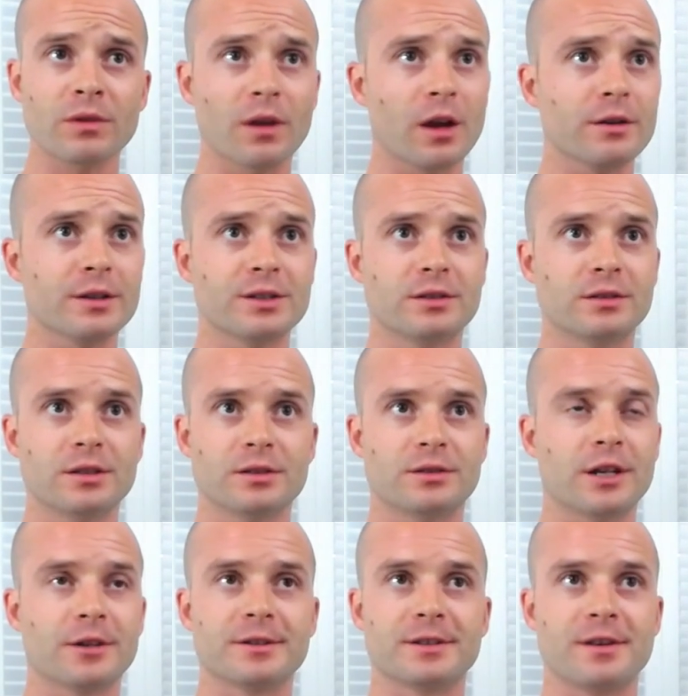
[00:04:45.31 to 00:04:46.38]
There
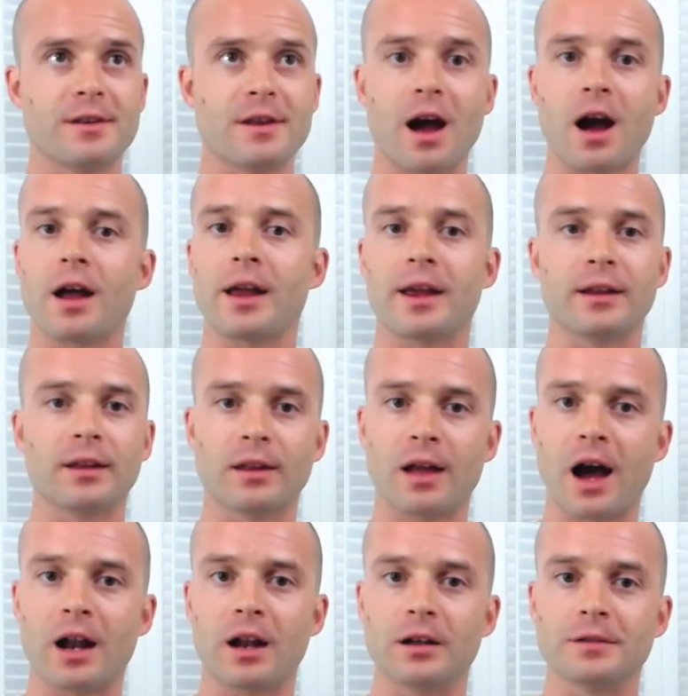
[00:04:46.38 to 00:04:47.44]
is not a
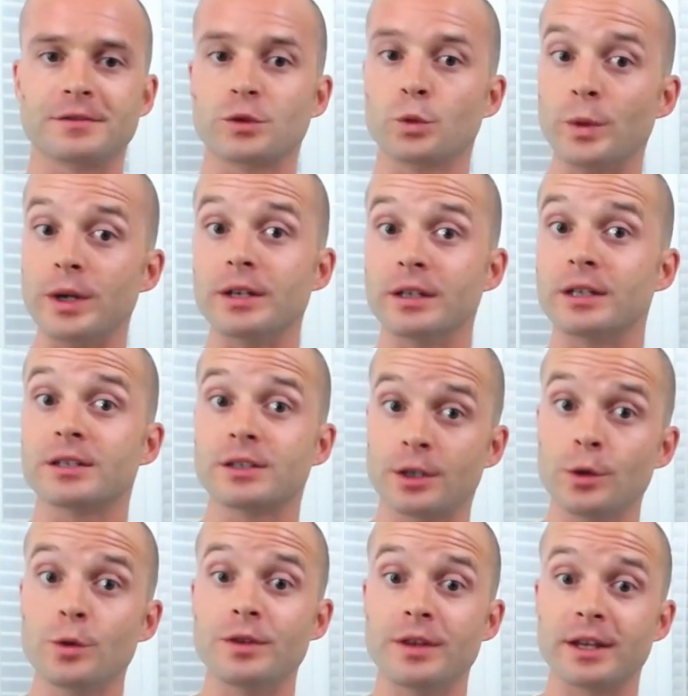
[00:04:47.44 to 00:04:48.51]
lot of sweetness
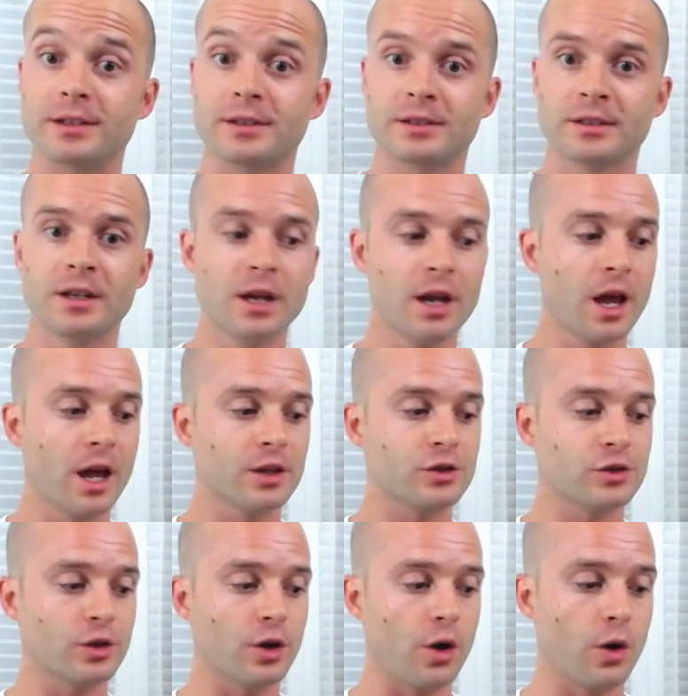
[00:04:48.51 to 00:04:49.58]
to this,
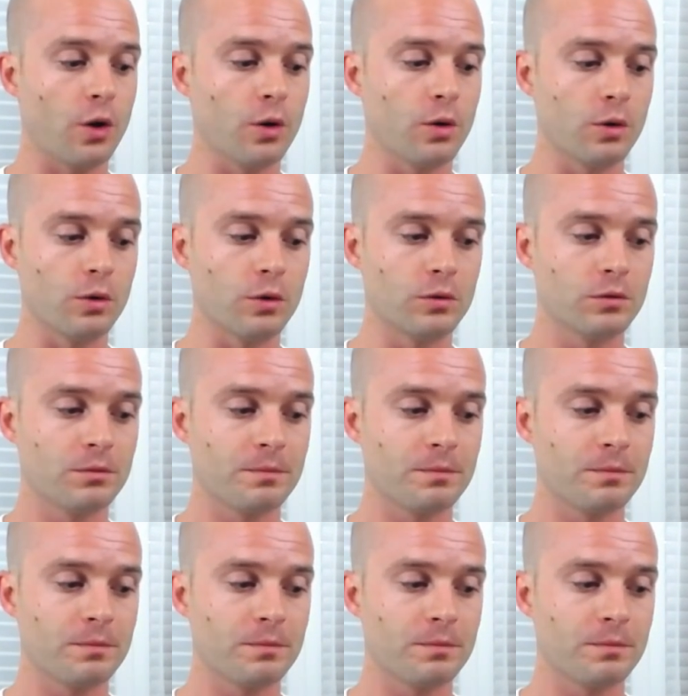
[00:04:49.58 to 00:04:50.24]
so